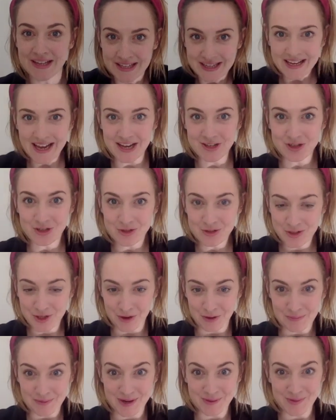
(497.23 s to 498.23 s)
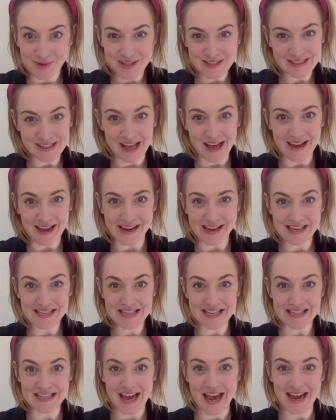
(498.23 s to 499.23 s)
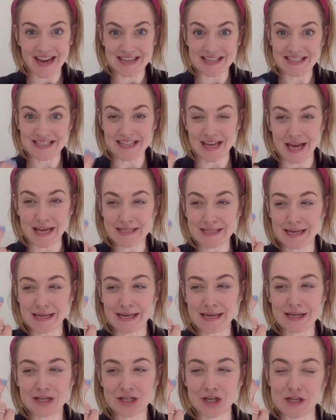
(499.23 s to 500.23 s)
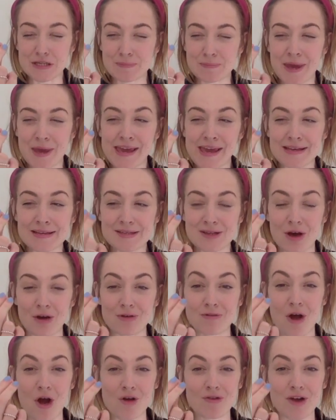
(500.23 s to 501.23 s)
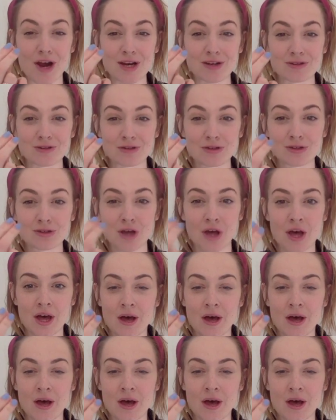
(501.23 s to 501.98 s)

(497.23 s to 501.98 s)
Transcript: Can you show me what it's like to taste a delicious piece of orange?